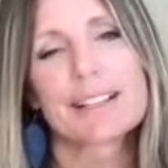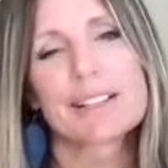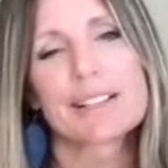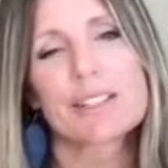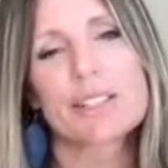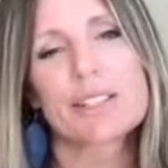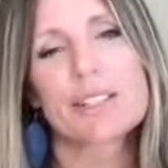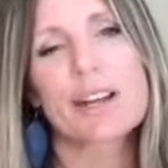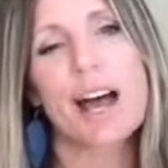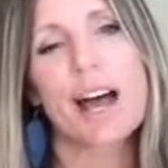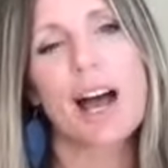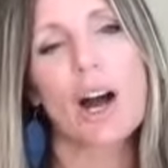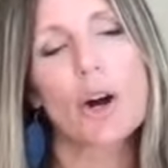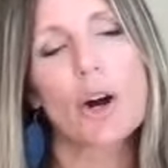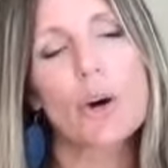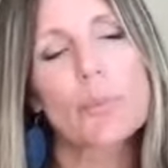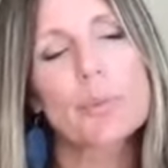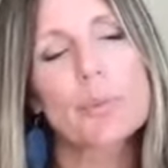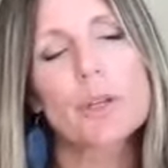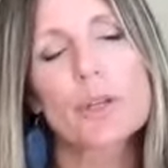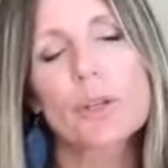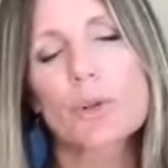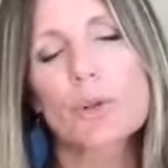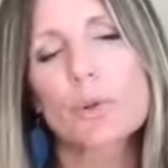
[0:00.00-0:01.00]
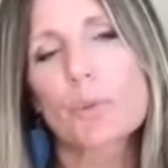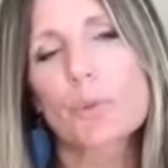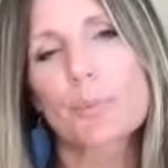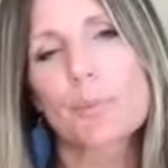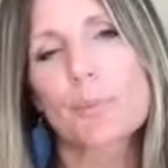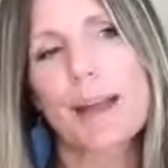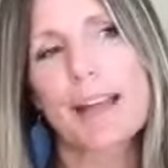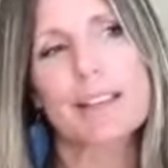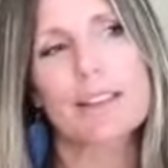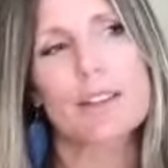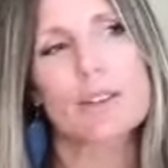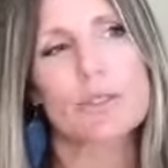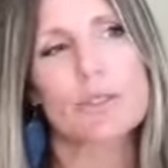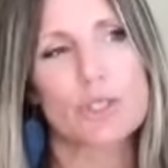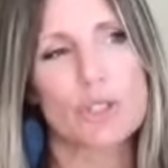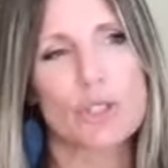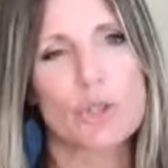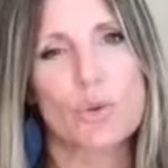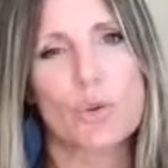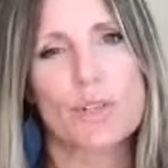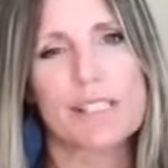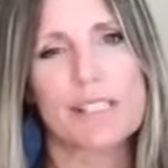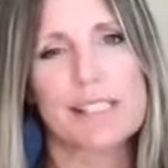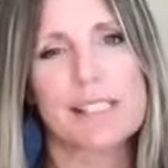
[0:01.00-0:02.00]
to help you make those
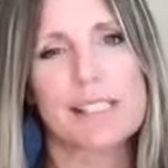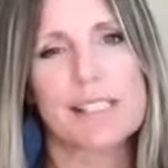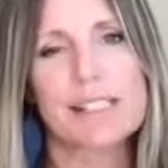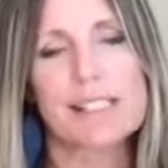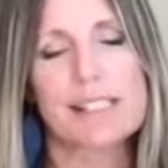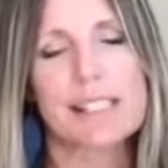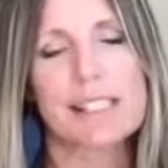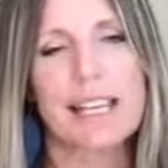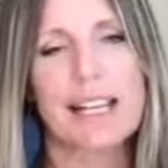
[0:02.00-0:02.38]
choices.